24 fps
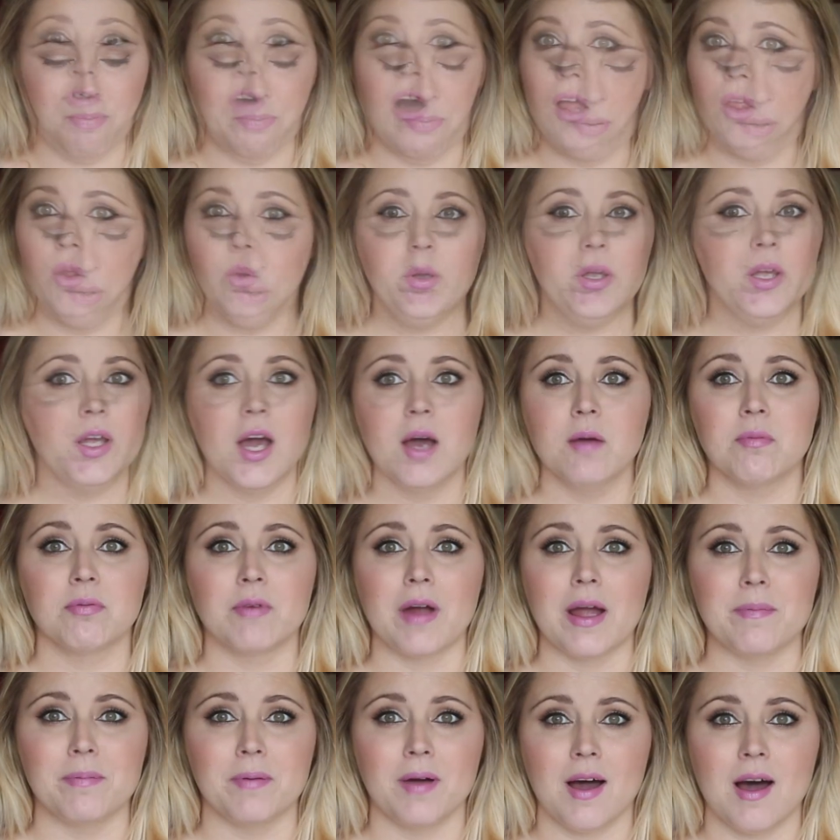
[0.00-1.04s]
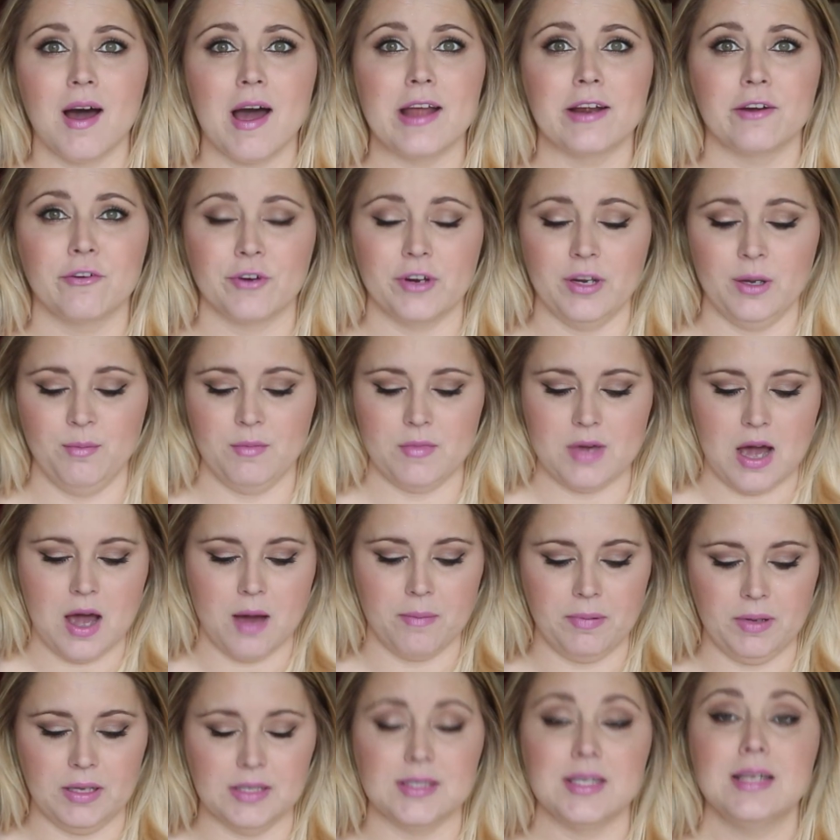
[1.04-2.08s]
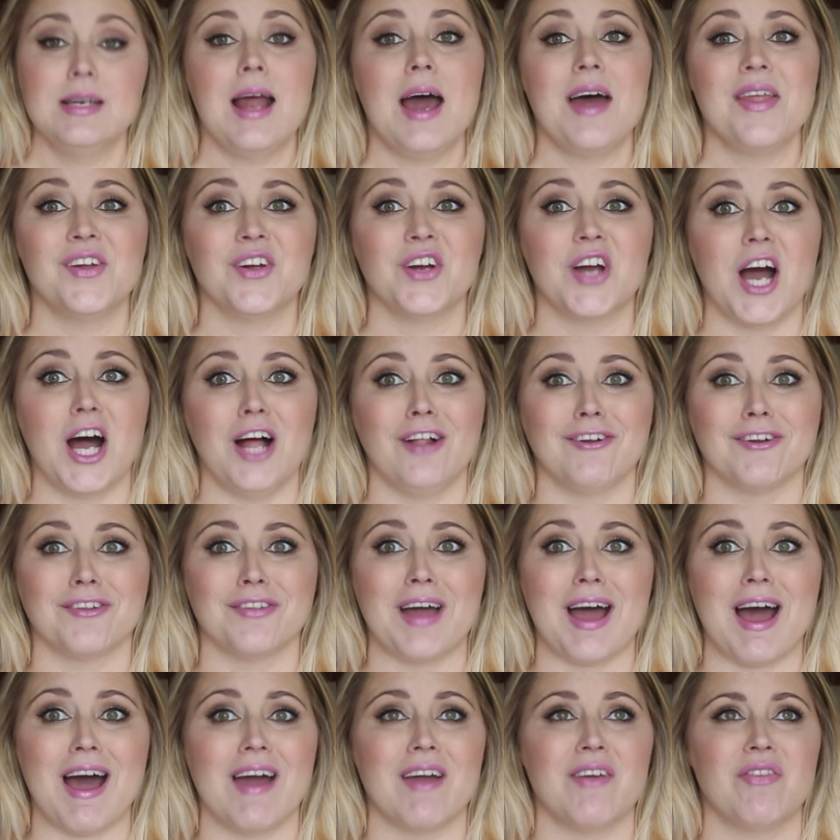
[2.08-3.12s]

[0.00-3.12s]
Following up right behind Cream Cup is another color that